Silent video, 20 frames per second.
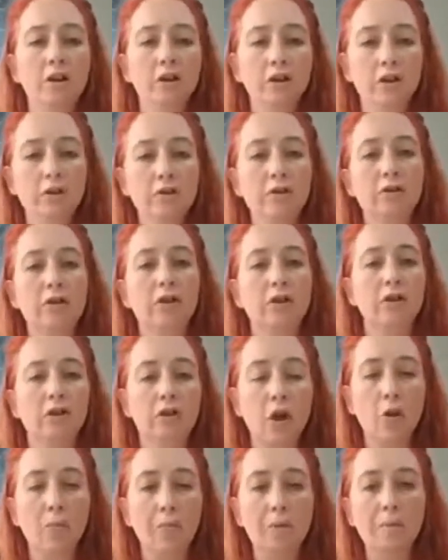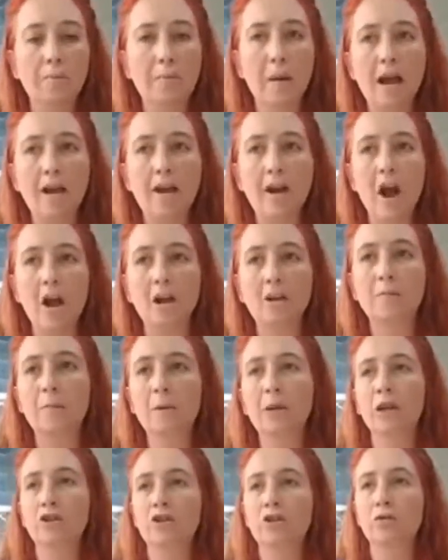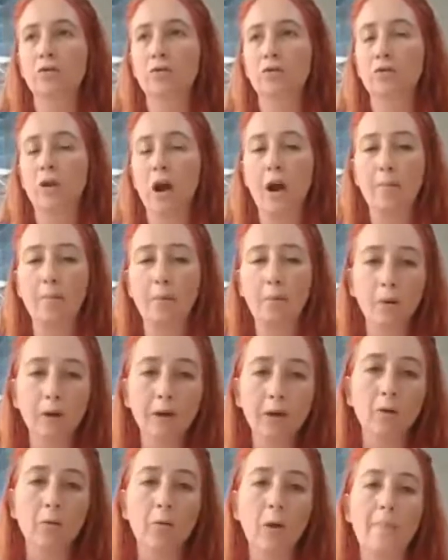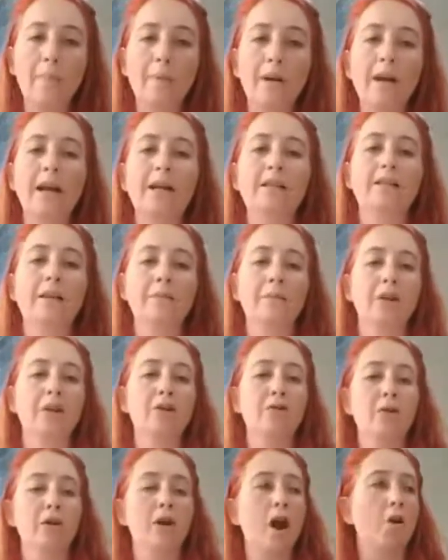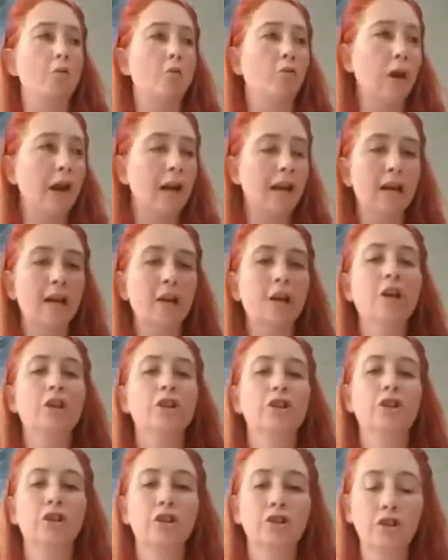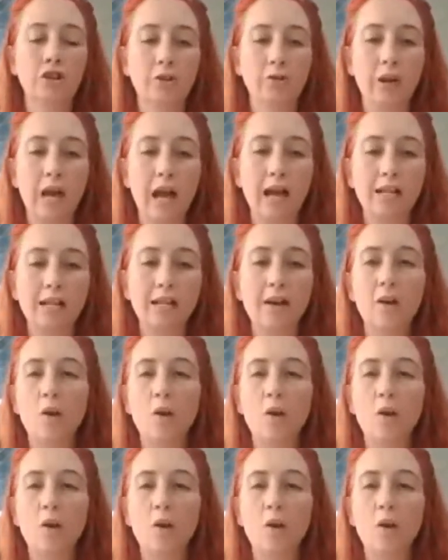use your scope as binocs because you do not point your weapon at something you are not ready to shoot at.